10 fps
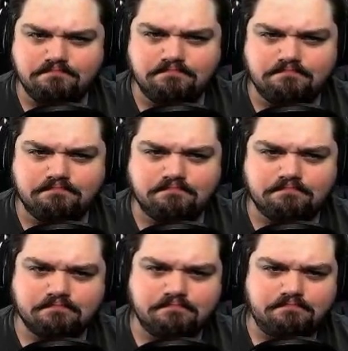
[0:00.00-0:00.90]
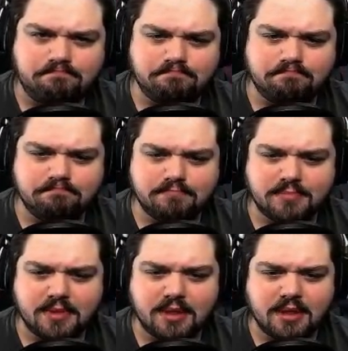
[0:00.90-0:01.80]

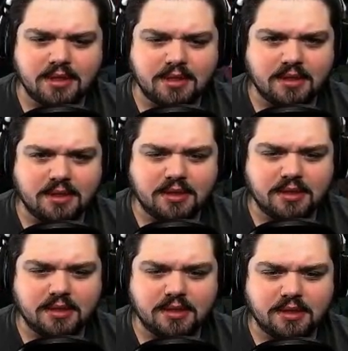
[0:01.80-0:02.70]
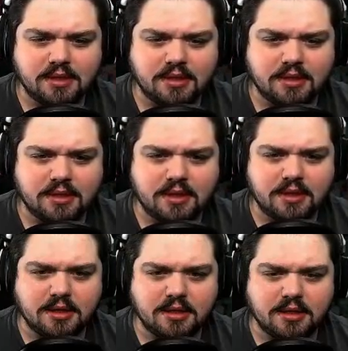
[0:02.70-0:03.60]

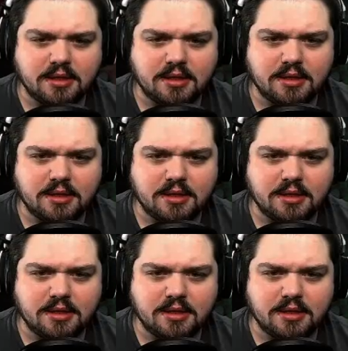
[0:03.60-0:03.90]
No one is speaking in this clip.